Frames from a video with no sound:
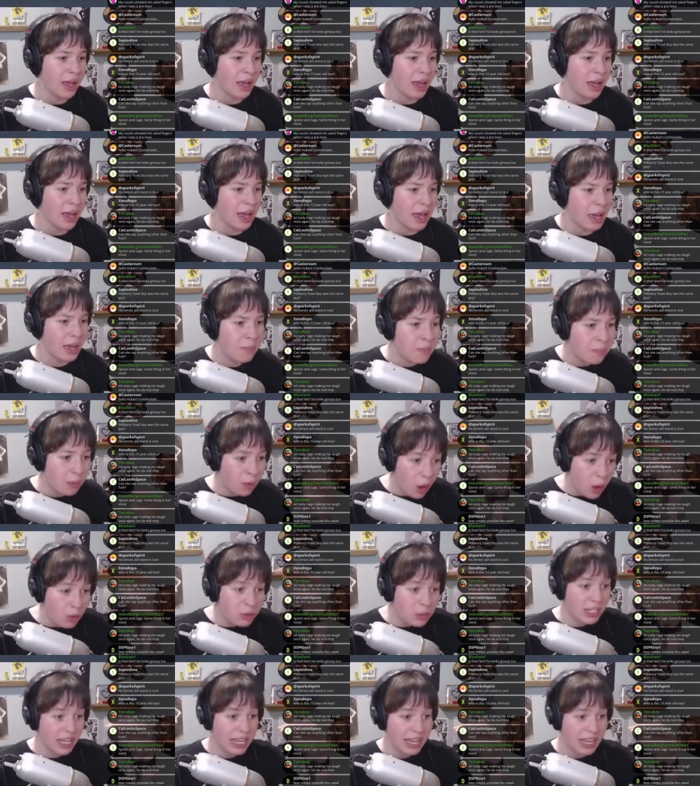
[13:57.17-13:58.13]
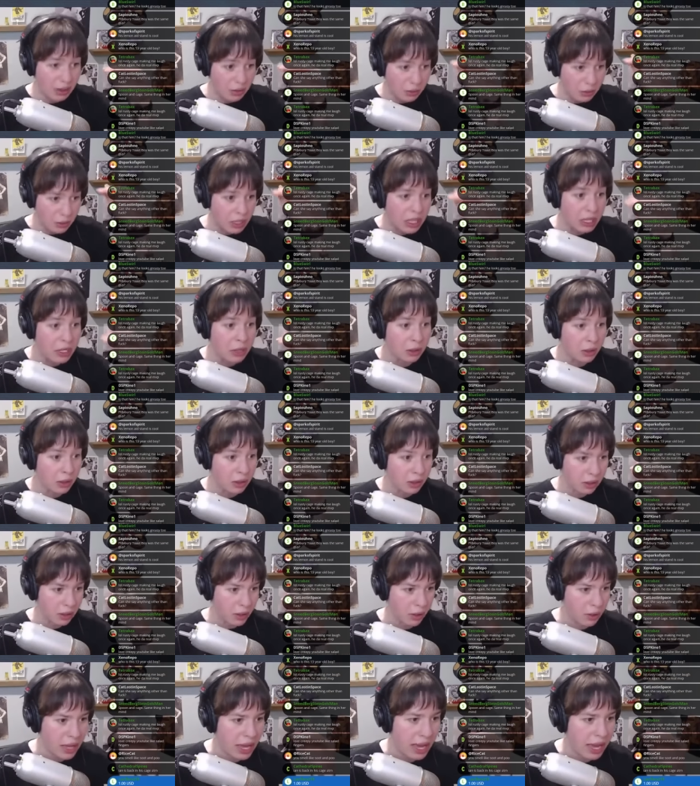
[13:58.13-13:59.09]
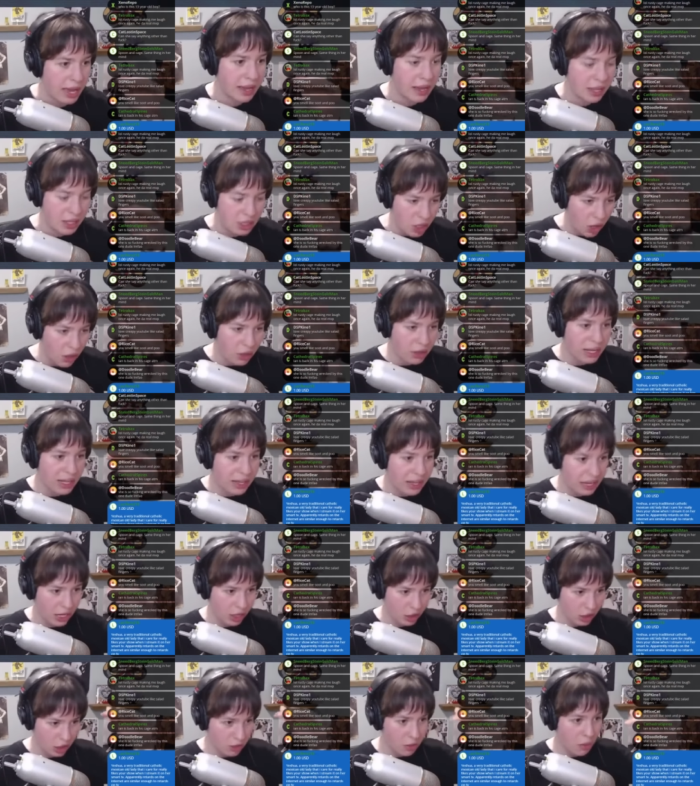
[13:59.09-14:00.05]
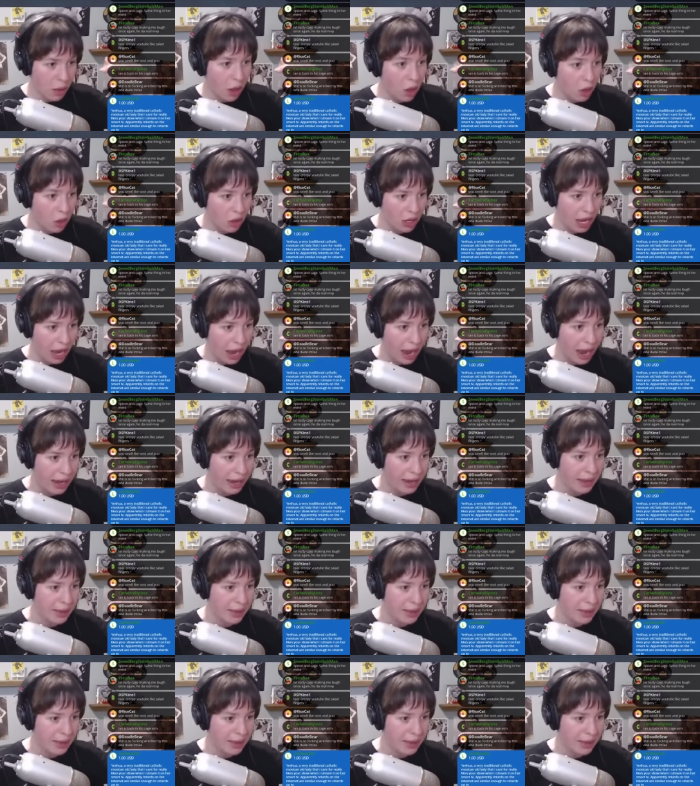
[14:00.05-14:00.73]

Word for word: And bro's like little, okay? He's already like a small guy.